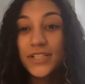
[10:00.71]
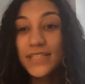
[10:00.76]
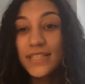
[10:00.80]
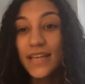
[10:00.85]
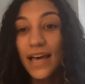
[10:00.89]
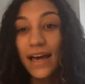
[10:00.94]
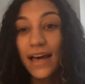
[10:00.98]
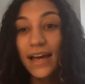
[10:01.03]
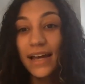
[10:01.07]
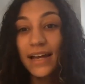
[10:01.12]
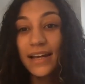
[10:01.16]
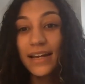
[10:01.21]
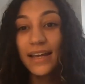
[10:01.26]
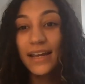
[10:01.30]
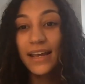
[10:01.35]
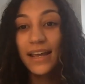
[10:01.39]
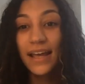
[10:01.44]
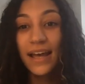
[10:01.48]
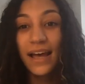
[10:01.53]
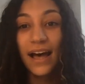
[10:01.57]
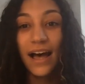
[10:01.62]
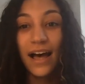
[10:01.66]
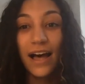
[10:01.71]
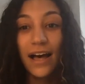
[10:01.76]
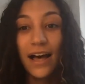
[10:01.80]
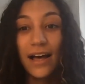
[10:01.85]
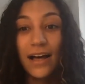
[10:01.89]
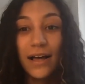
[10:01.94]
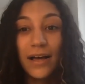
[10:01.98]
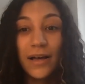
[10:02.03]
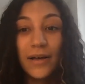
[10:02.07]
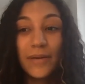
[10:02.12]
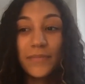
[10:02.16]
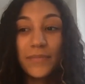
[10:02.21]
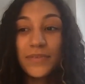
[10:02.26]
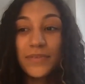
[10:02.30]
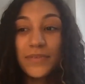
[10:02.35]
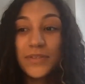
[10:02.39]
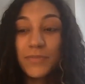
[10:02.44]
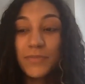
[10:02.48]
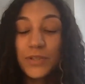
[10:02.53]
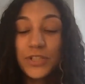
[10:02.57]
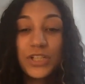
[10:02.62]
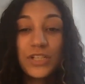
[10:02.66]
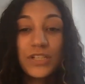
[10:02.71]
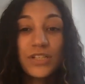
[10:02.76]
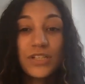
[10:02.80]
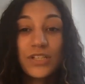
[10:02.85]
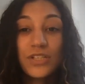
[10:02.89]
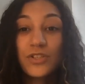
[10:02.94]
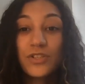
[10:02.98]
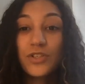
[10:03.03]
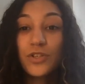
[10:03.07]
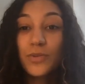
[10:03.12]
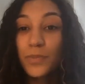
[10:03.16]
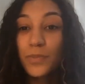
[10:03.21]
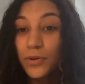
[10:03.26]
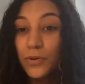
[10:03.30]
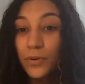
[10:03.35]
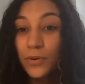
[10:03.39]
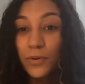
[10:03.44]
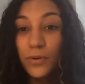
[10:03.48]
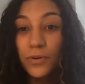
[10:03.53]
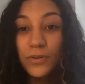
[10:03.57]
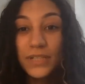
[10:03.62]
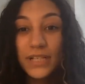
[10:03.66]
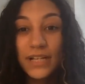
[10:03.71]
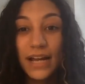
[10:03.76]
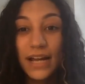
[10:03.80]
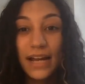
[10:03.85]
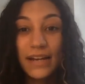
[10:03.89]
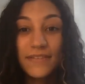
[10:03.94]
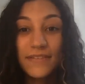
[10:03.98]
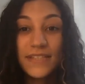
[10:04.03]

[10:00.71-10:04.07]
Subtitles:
side, which is super cool to kind of